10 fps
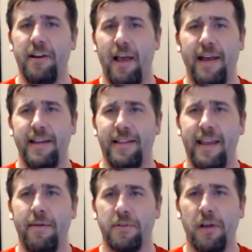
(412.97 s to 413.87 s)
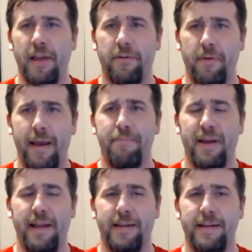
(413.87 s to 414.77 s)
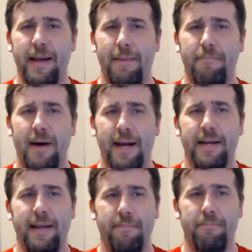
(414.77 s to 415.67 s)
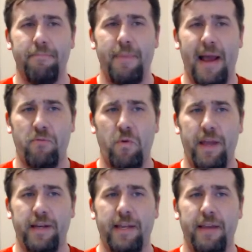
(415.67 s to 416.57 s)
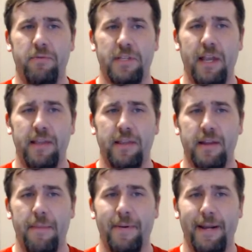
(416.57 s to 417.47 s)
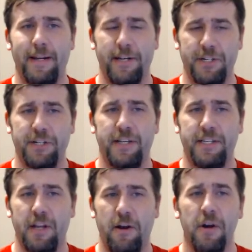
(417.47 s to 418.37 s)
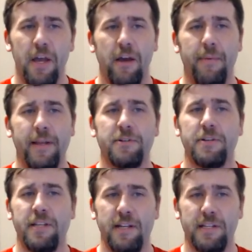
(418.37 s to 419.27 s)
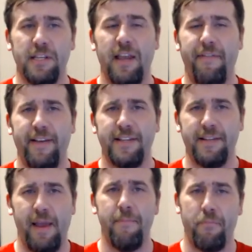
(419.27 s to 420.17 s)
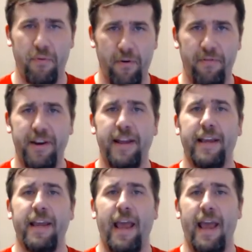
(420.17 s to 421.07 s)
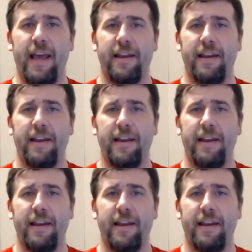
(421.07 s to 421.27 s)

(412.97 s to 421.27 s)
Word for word: I didn't think he was all that great, but I did not mind him back when he was in the company initially. So it'll be interesting to see if he's improved any and